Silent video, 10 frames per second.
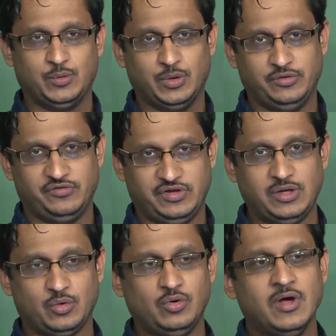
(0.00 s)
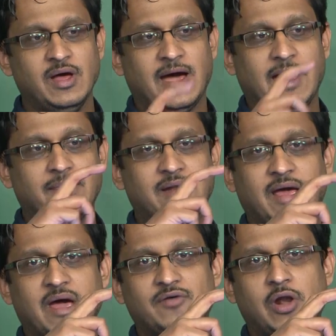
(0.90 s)
equal to 0, and then I
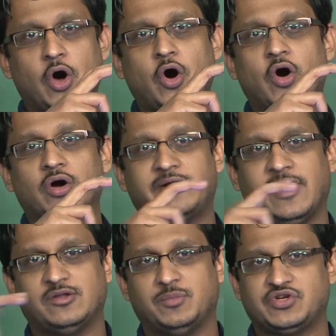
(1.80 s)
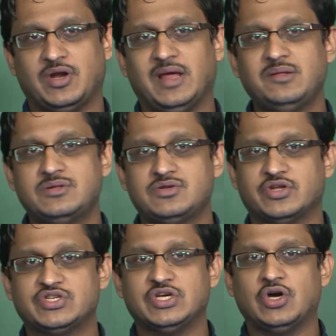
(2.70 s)
have a long transmission line
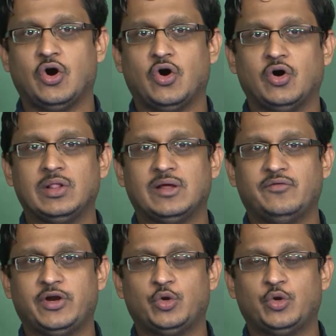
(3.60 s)
stretching all the way